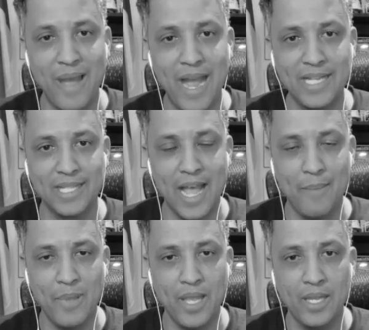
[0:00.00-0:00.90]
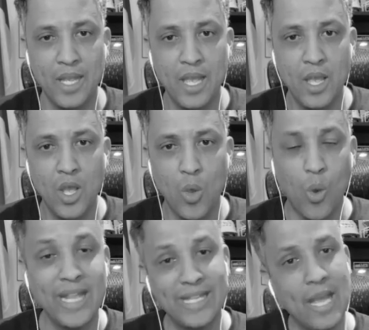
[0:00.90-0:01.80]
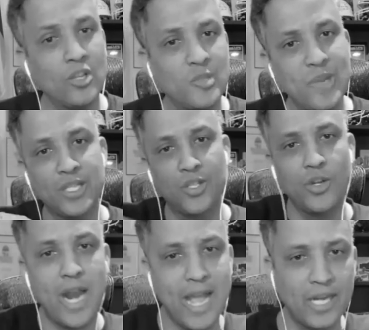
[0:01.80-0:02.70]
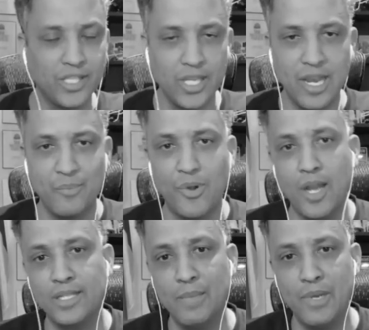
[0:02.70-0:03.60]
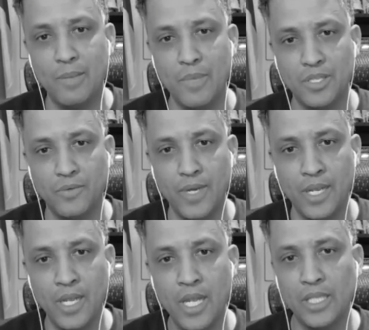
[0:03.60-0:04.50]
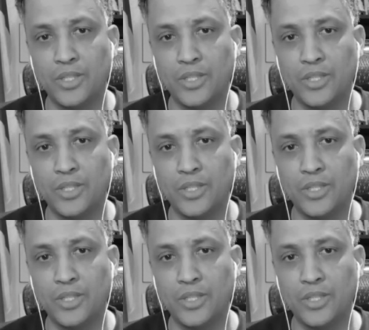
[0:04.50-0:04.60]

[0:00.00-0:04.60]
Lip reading: the backslapping, what it tells me is they're not actually in proximity to misery,